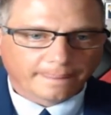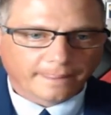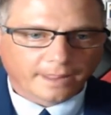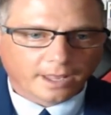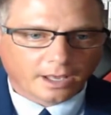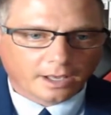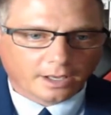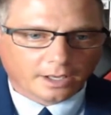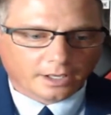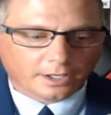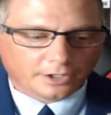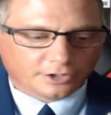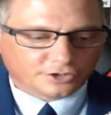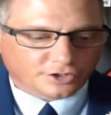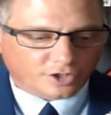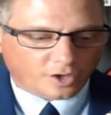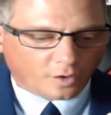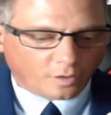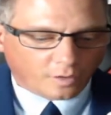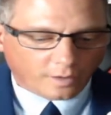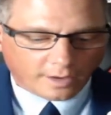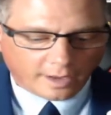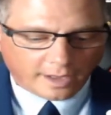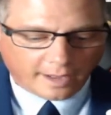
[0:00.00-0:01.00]
So
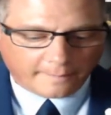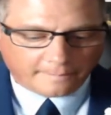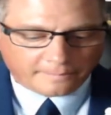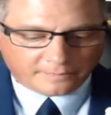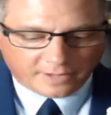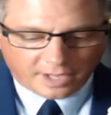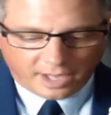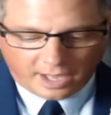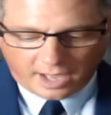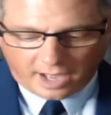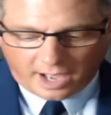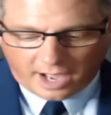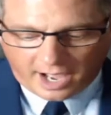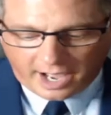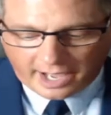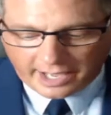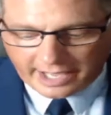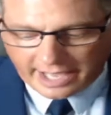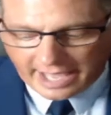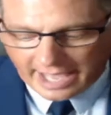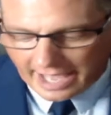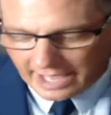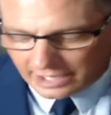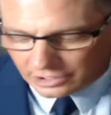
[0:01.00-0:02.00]
I
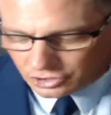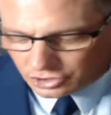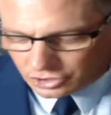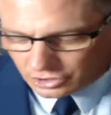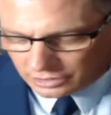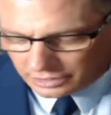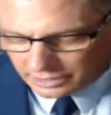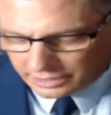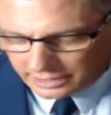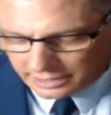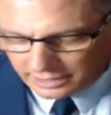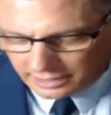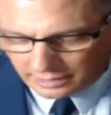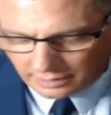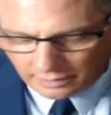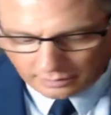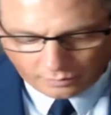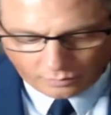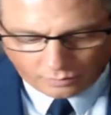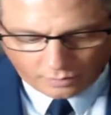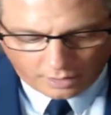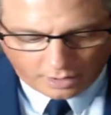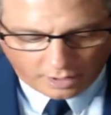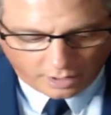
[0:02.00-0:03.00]
actually,
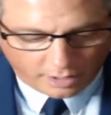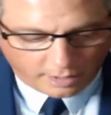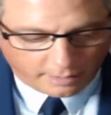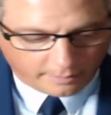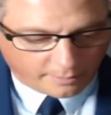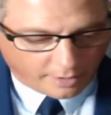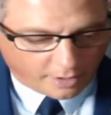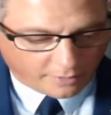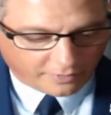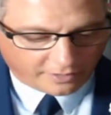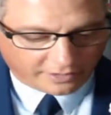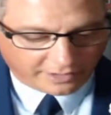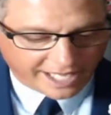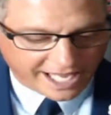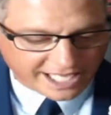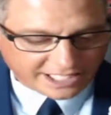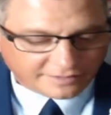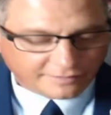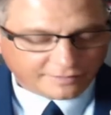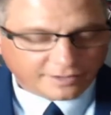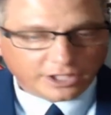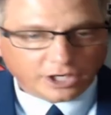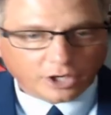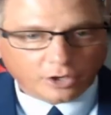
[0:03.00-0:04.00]
on the last
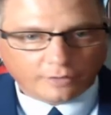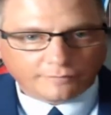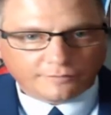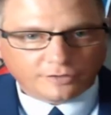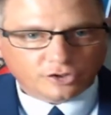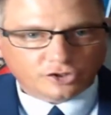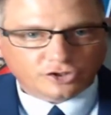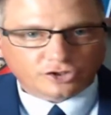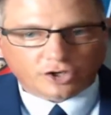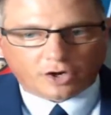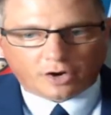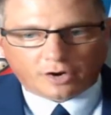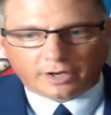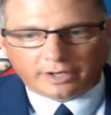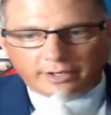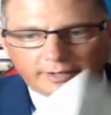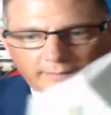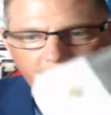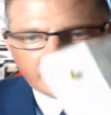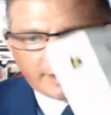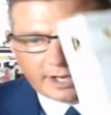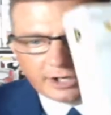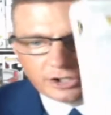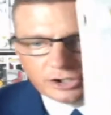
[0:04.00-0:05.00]
video, if you saw it,
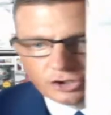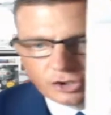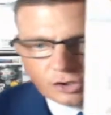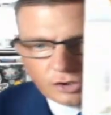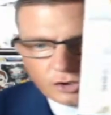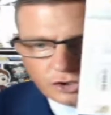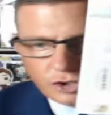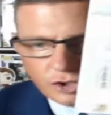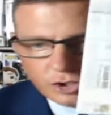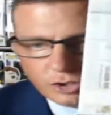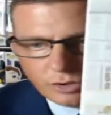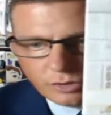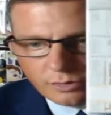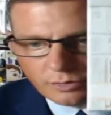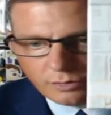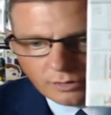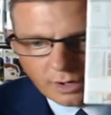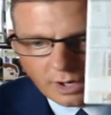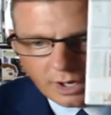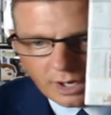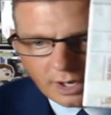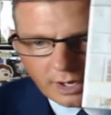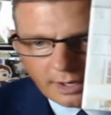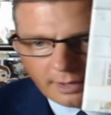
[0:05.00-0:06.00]
I showed you
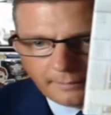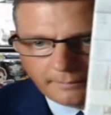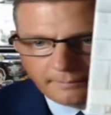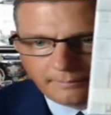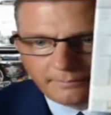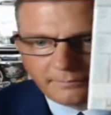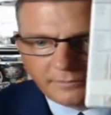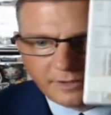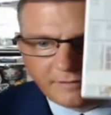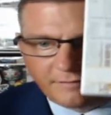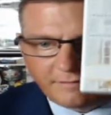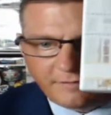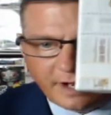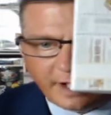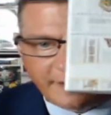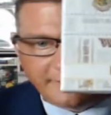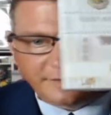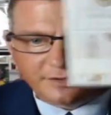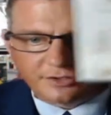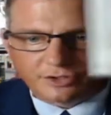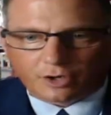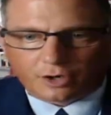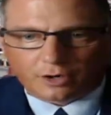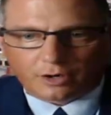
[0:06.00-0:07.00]
the
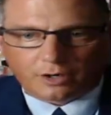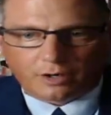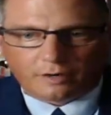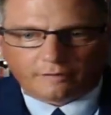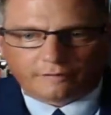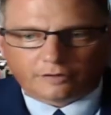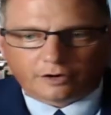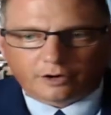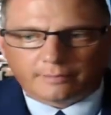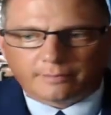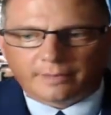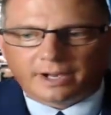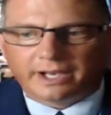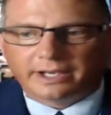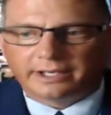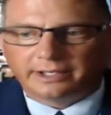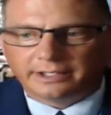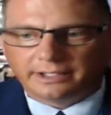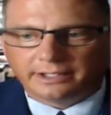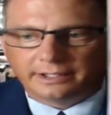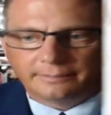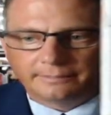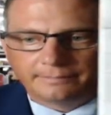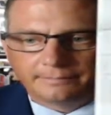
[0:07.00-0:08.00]
5-star of
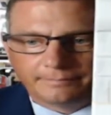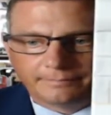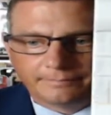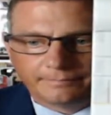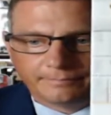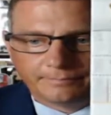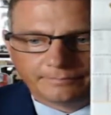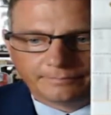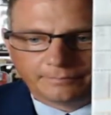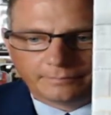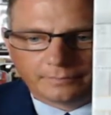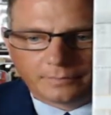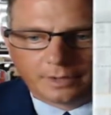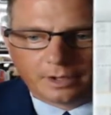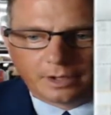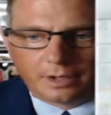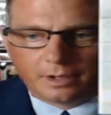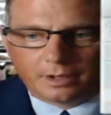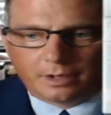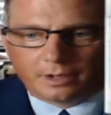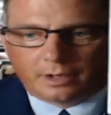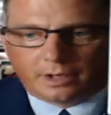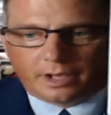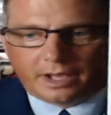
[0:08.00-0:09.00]
Hermione.
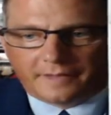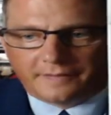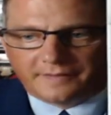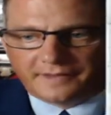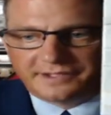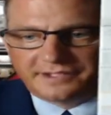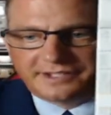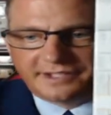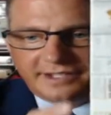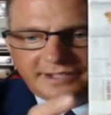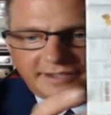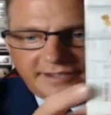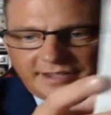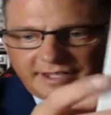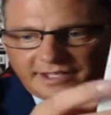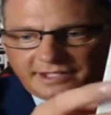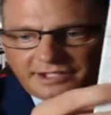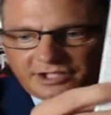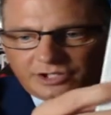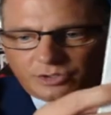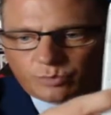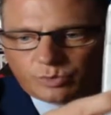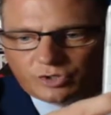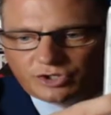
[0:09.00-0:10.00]
And this
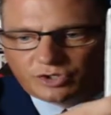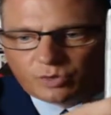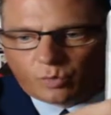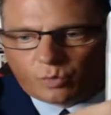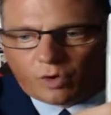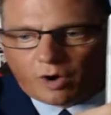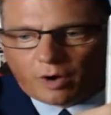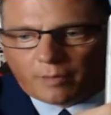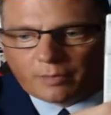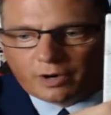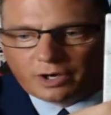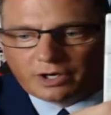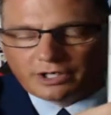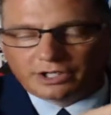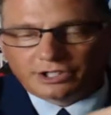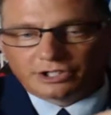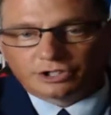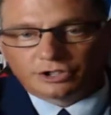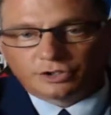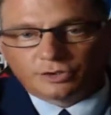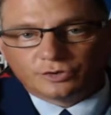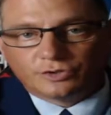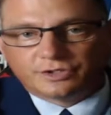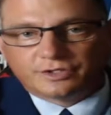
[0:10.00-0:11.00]
was a Walmart
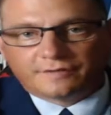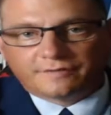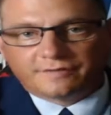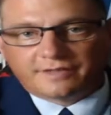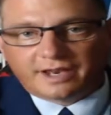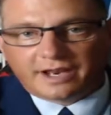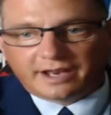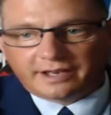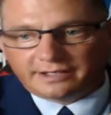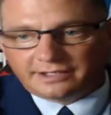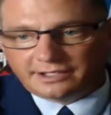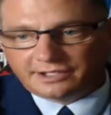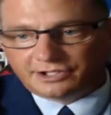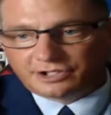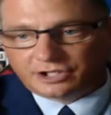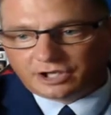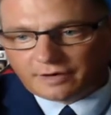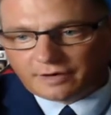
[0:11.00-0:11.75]
exclusive that I discovered